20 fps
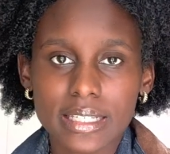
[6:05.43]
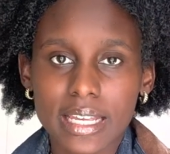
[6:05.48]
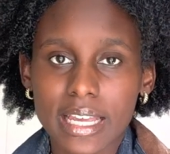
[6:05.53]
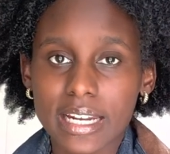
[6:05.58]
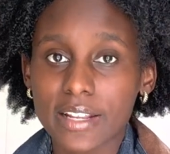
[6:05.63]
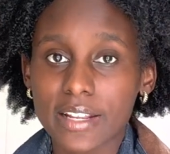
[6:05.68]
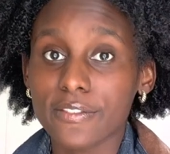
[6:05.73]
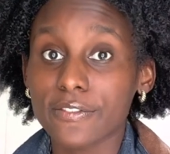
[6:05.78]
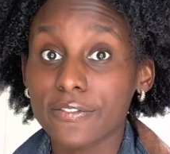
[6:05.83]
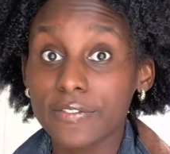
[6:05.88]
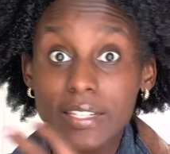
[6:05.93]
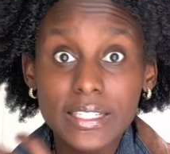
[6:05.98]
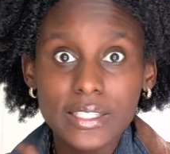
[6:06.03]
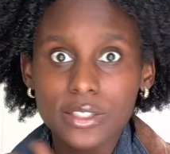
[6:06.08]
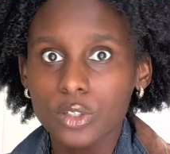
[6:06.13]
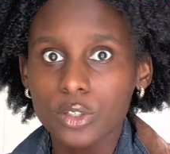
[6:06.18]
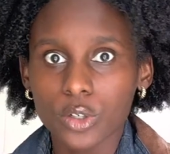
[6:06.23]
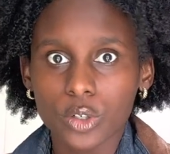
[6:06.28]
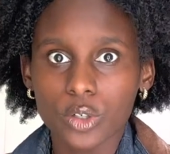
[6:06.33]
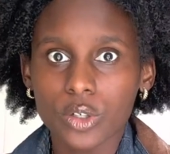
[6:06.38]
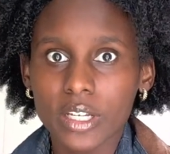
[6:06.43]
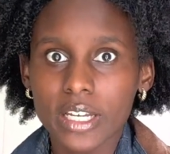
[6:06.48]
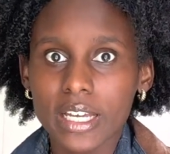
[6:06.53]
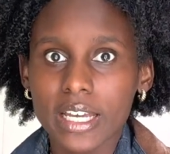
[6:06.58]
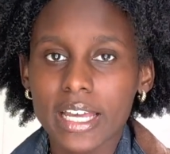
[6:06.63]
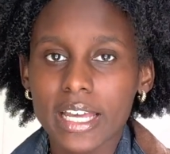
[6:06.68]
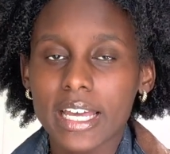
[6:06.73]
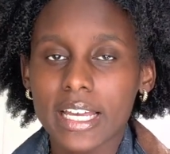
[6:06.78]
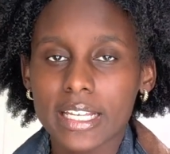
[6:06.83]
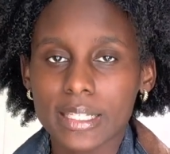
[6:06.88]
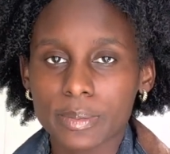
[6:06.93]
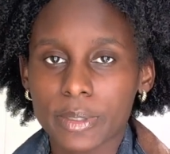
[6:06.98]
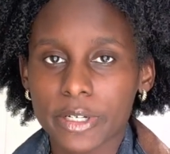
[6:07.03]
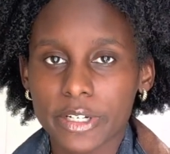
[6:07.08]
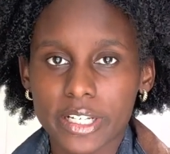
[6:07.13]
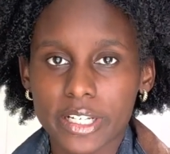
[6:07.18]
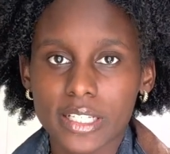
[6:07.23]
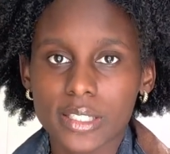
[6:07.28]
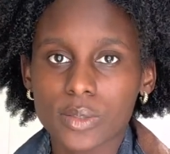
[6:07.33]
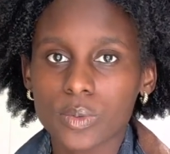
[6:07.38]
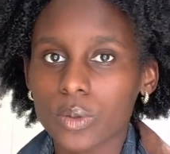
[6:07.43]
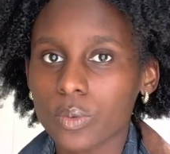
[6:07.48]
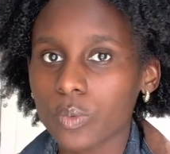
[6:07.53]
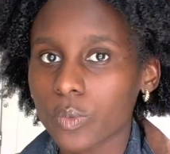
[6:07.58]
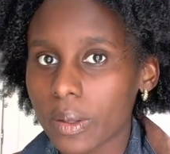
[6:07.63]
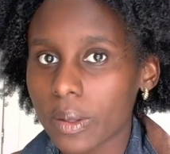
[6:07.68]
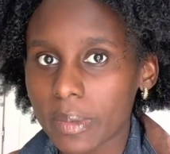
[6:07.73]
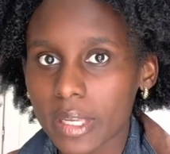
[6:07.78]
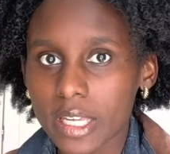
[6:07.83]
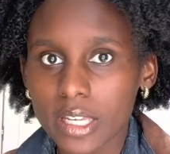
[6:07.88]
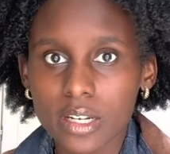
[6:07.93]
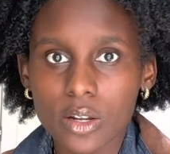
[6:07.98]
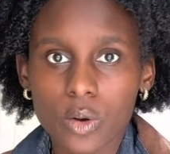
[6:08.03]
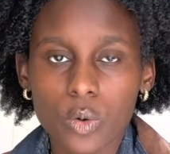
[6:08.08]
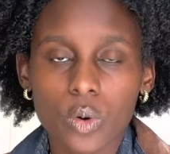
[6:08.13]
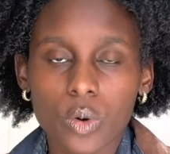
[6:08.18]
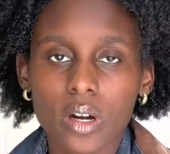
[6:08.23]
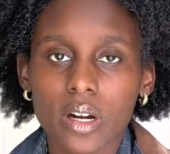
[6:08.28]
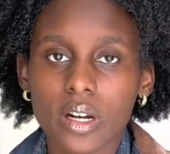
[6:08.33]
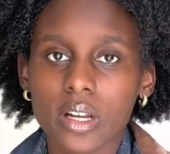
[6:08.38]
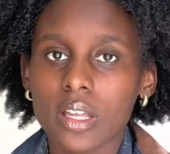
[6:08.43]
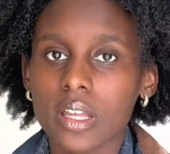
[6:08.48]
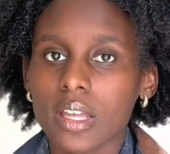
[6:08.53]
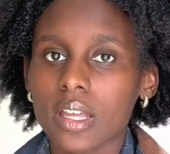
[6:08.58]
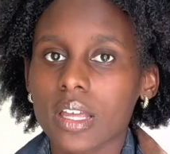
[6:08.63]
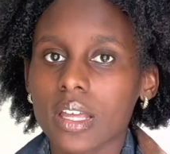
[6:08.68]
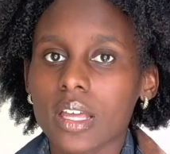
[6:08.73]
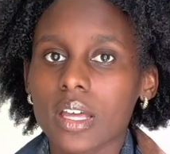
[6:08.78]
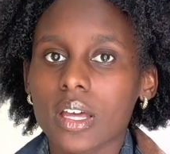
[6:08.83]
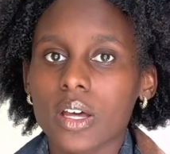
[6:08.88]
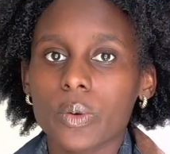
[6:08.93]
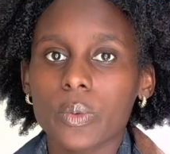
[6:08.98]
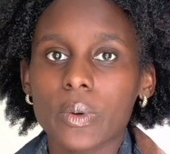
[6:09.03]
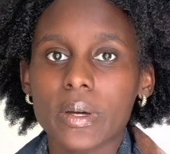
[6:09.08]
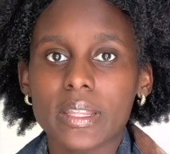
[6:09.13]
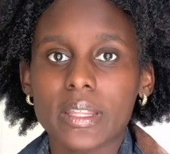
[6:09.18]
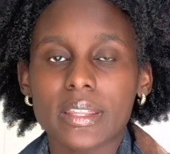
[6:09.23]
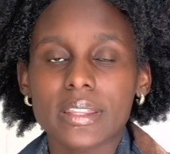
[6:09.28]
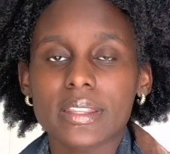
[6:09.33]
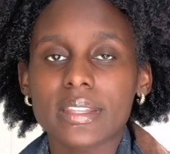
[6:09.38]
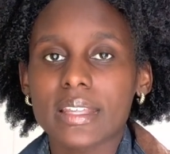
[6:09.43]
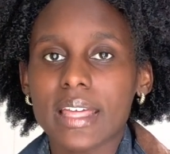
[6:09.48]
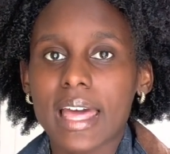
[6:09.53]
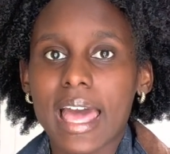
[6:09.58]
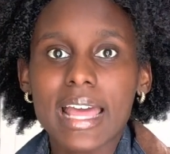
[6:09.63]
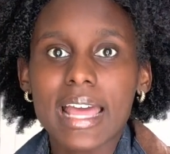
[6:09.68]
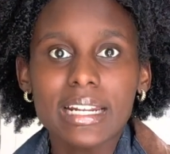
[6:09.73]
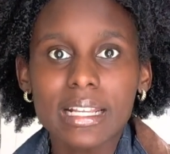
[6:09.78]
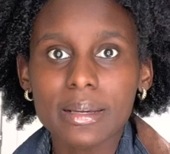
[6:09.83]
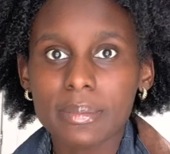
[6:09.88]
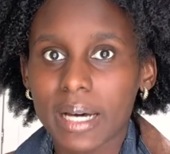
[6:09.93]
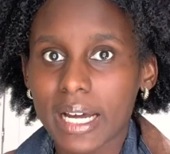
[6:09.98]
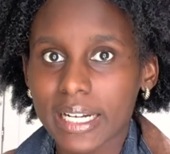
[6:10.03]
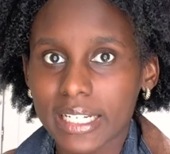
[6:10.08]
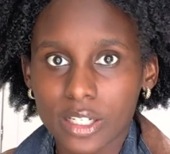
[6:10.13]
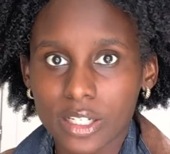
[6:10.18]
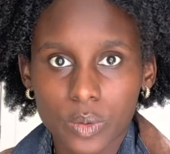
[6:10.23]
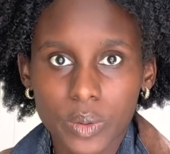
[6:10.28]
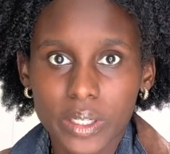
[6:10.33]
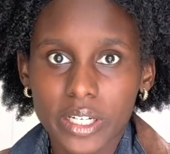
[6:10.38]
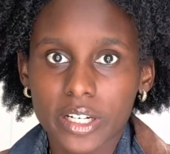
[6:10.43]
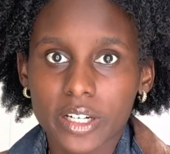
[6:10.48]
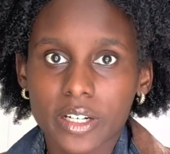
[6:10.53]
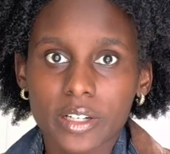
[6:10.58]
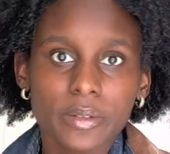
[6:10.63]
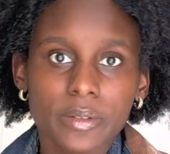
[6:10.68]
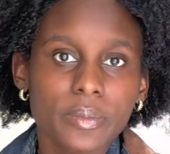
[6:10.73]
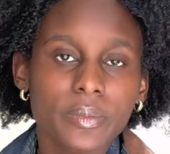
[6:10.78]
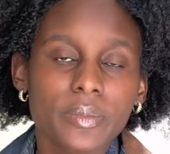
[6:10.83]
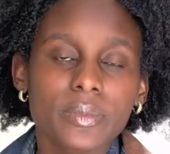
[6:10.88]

any physical experience with women or with anybody queer.